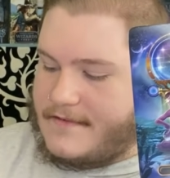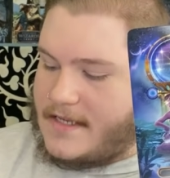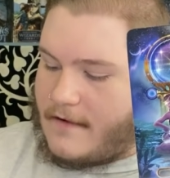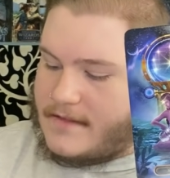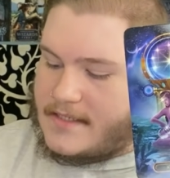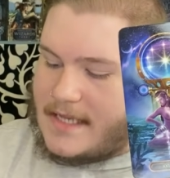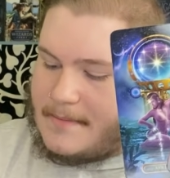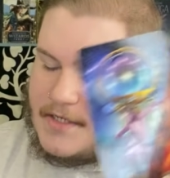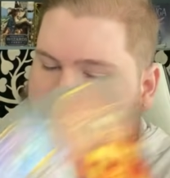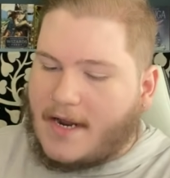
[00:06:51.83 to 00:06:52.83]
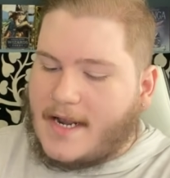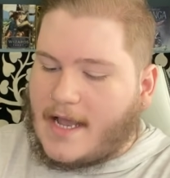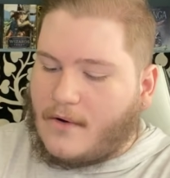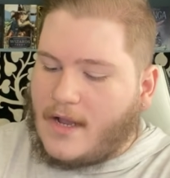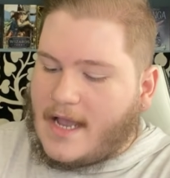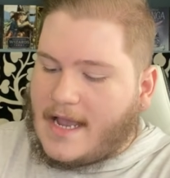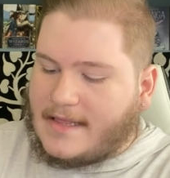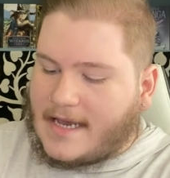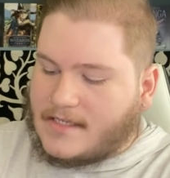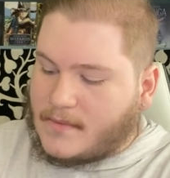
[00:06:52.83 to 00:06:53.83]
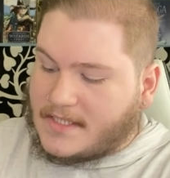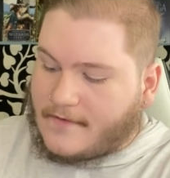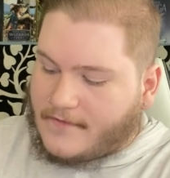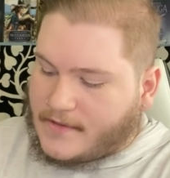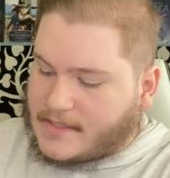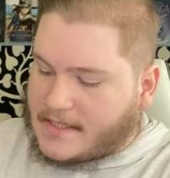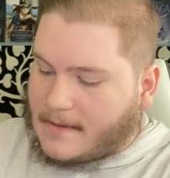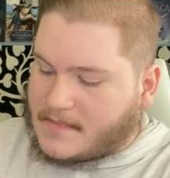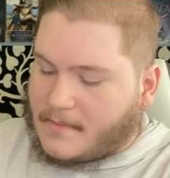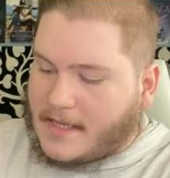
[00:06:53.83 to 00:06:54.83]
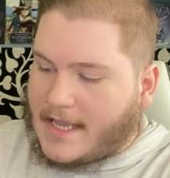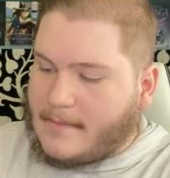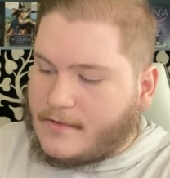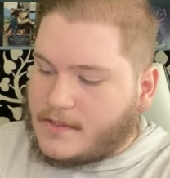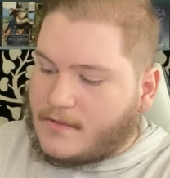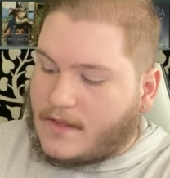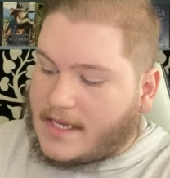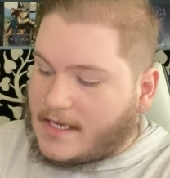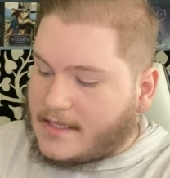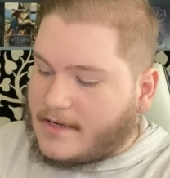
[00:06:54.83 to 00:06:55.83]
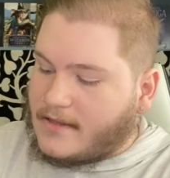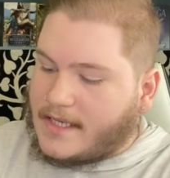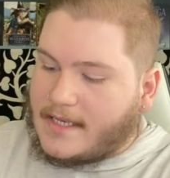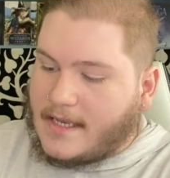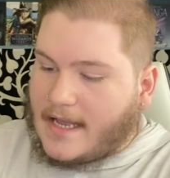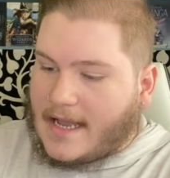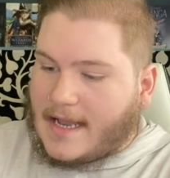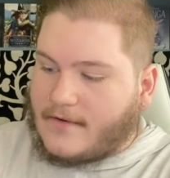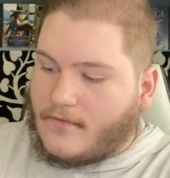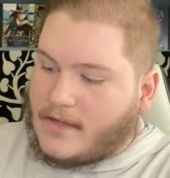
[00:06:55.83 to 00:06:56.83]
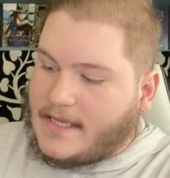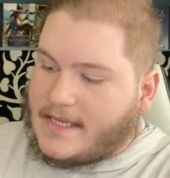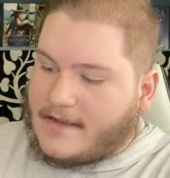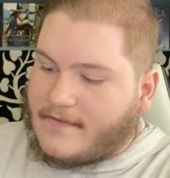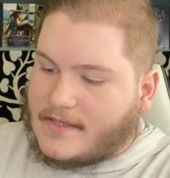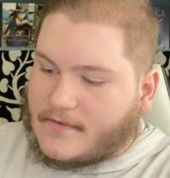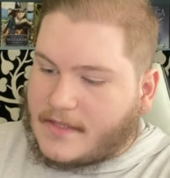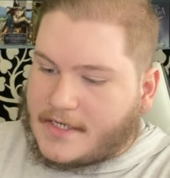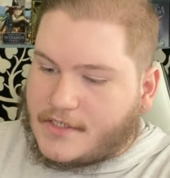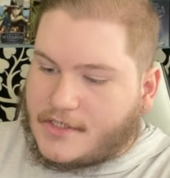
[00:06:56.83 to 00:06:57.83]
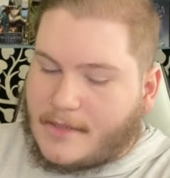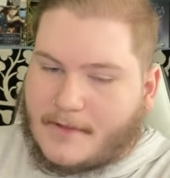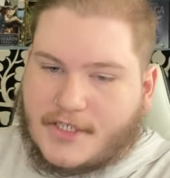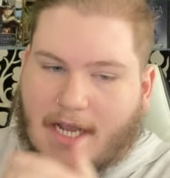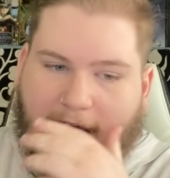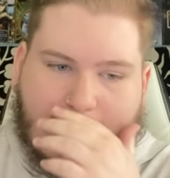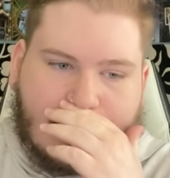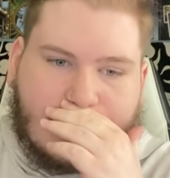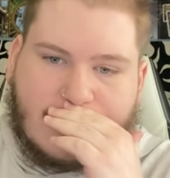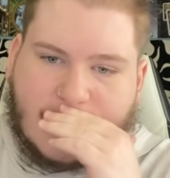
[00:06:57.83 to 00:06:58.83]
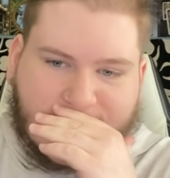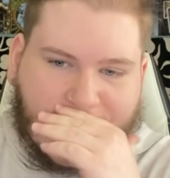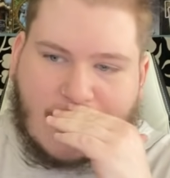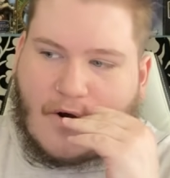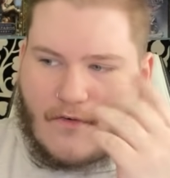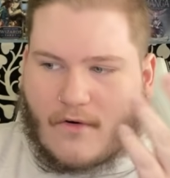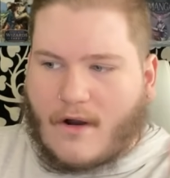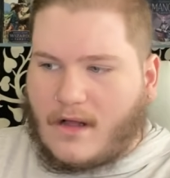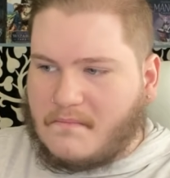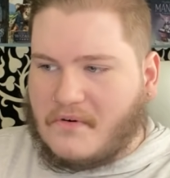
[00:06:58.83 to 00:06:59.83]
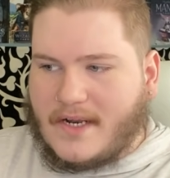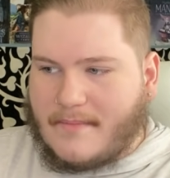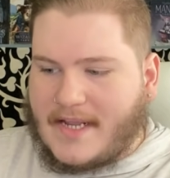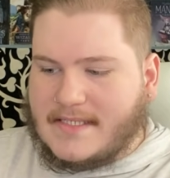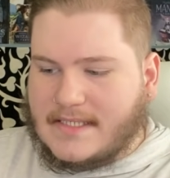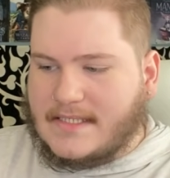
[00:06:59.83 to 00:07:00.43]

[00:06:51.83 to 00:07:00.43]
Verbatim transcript: of self-deception right now. And that is what's confusing them to be able to think clearly and really give this relationship a shot. So overall, pretty basic